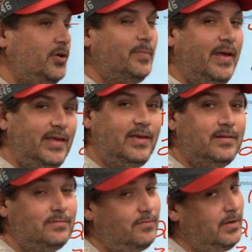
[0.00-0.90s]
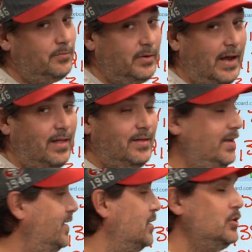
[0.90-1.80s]
you're making, in reality,
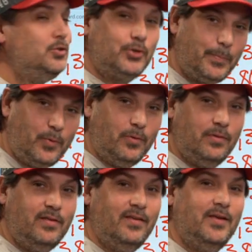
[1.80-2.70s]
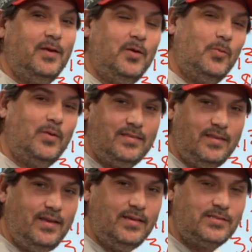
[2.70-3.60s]
triple what
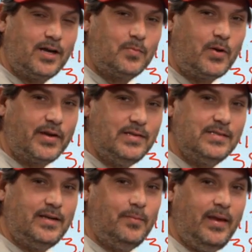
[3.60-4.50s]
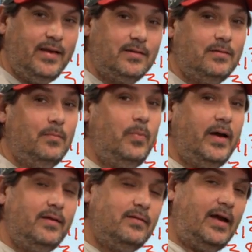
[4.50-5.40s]
the stock market is going to make.
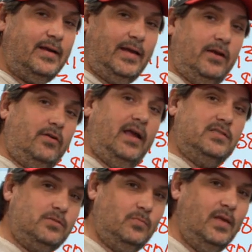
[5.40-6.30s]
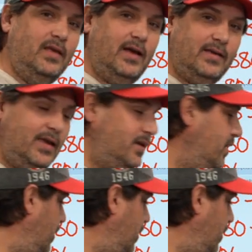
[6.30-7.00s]
But I digress. Again,